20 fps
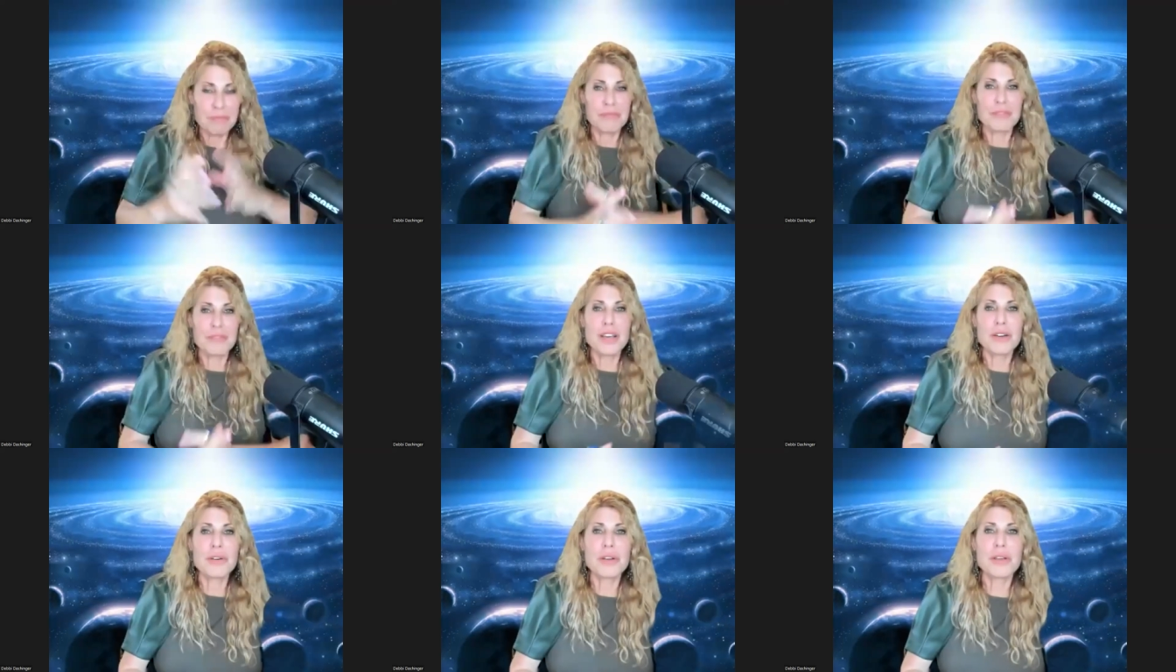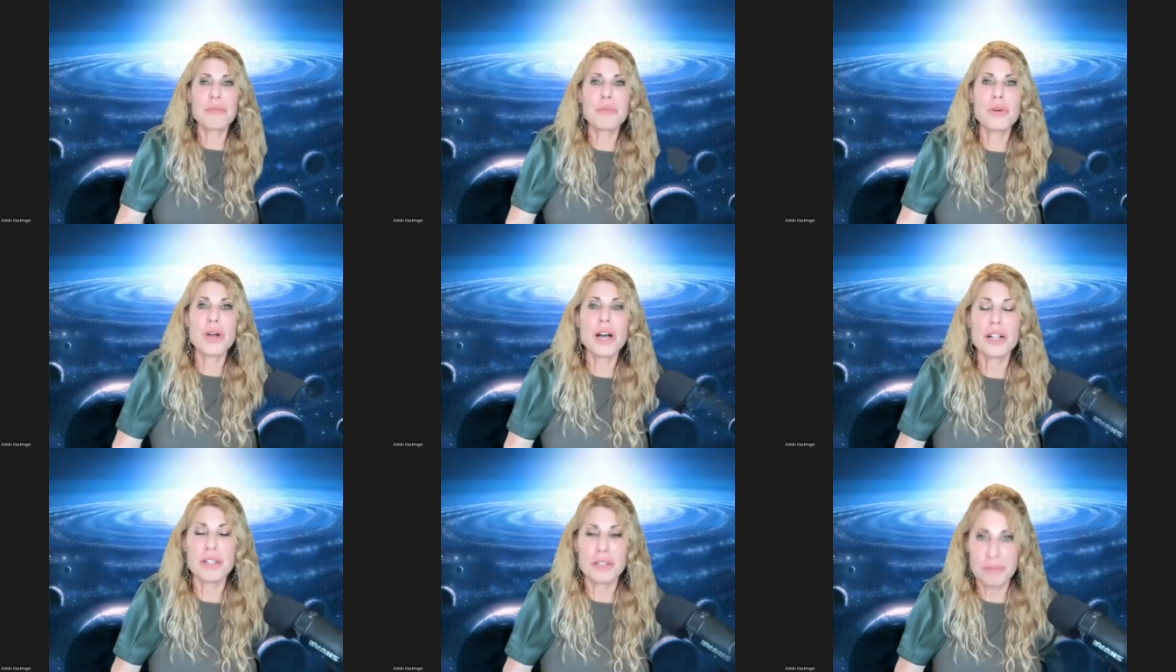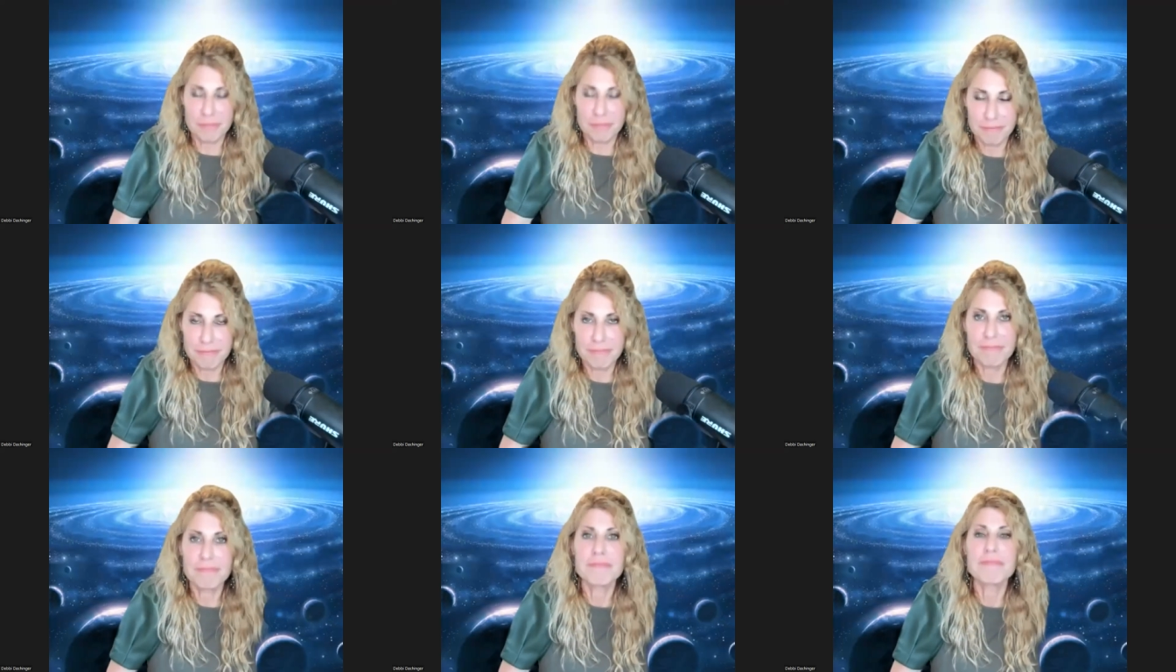And the conversation
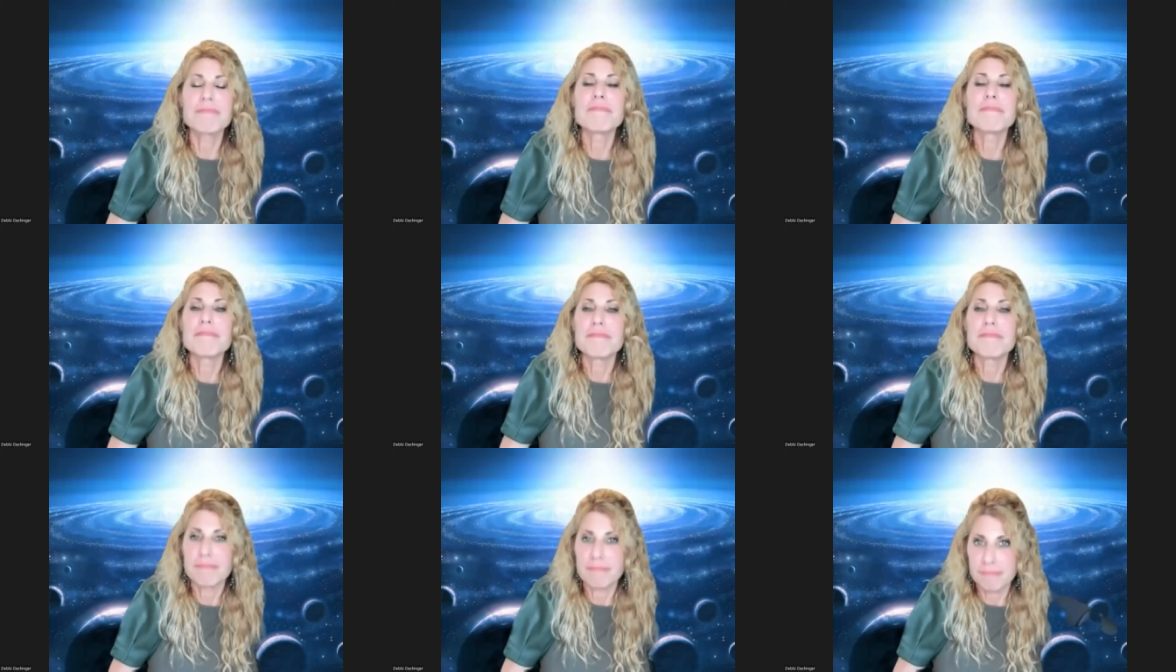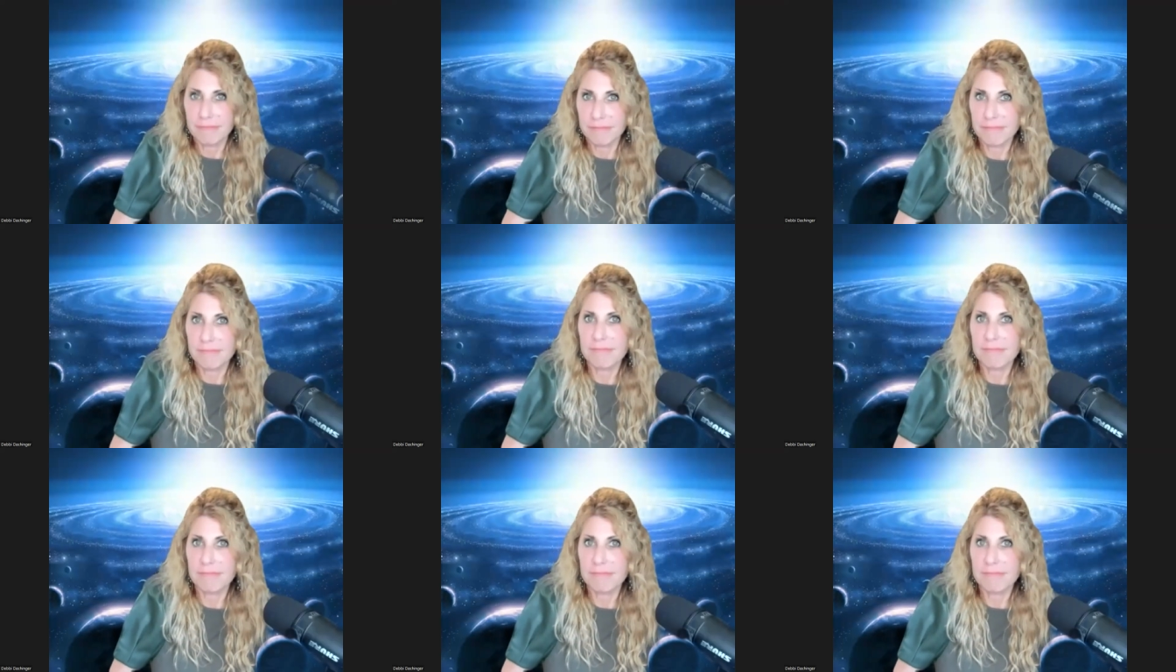well. went to